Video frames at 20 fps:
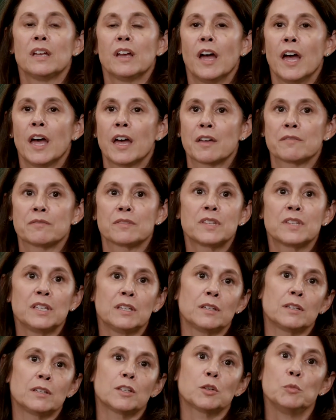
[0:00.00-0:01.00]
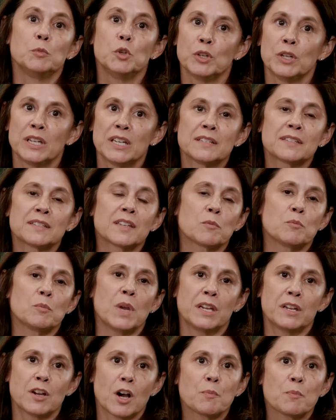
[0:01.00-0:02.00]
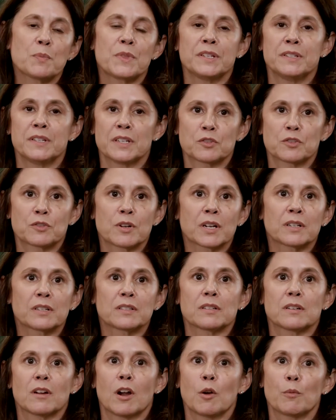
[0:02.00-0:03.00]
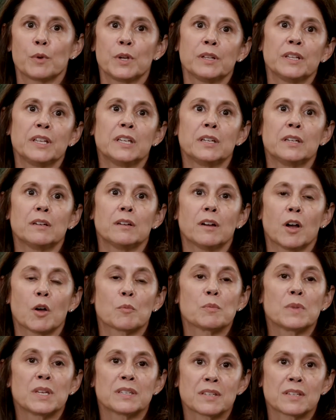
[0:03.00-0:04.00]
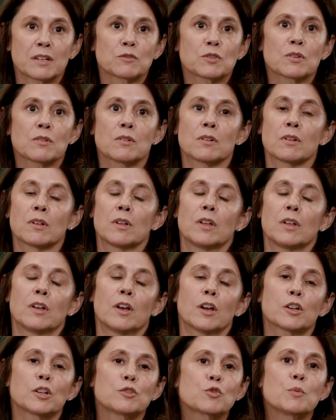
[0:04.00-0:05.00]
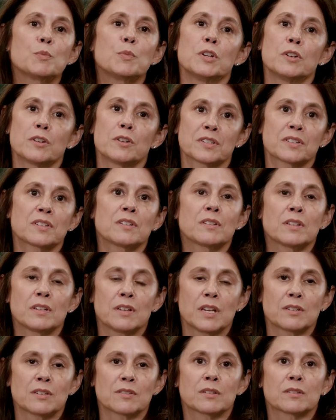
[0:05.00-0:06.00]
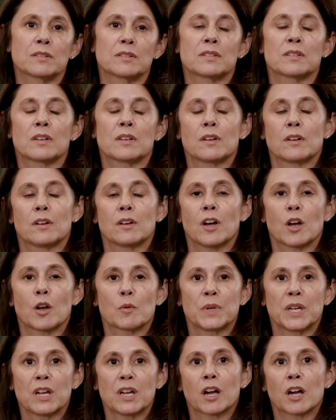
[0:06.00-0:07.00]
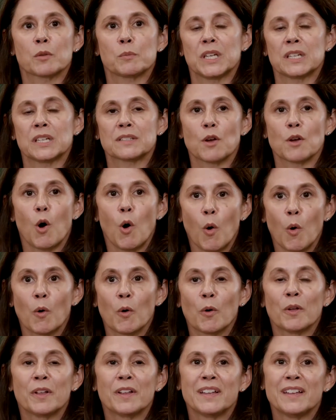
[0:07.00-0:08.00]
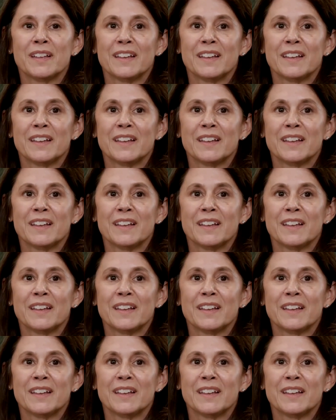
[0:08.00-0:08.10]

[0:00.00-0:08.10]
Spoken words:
and the communities that make up the district are really essential contributors to the nation's economy as a whole.